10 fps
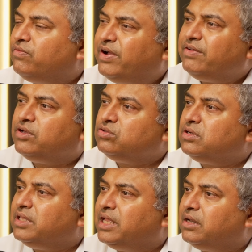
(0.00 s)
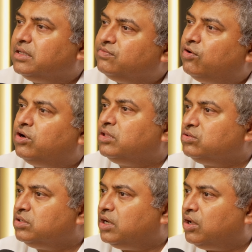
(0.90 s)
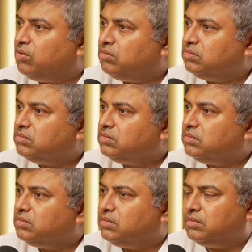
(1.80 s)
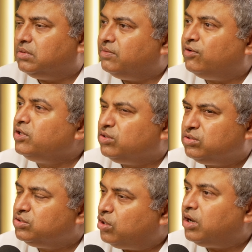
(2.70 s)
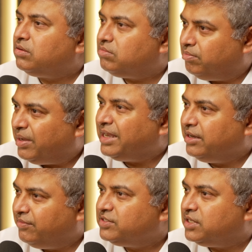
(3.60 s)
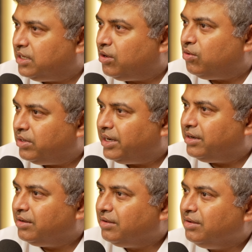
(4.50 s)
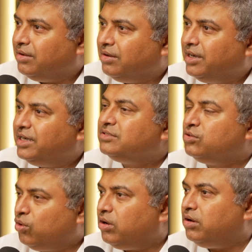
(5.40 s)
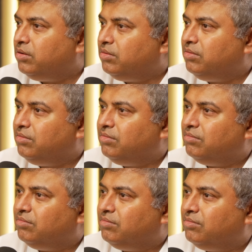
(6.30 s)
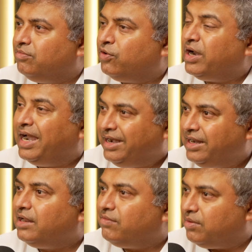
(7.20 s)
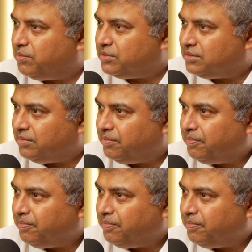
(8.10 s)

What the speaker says: 5,000 then is 40,000 now. 40,000 is not magnificent now, right? It is good for an entry level person.